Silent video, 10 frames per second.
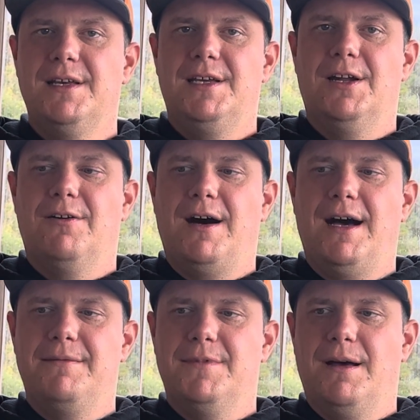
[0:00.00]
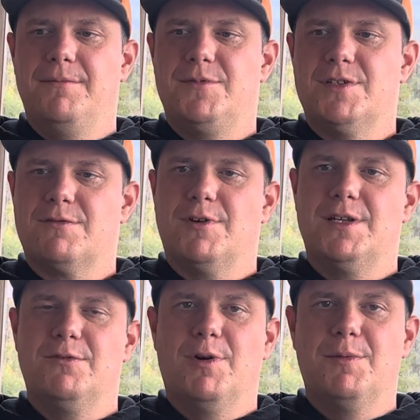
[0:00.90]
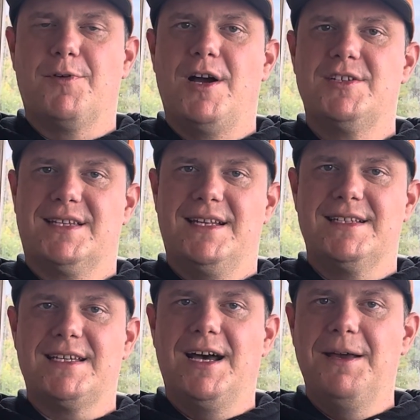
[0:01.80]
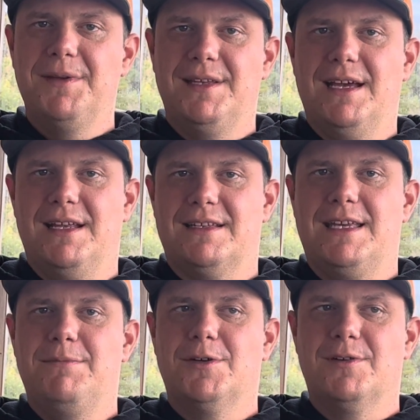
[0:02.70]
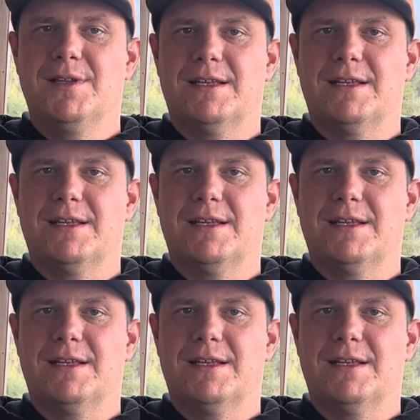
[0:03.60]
I just want to do one project at a time and keep doing.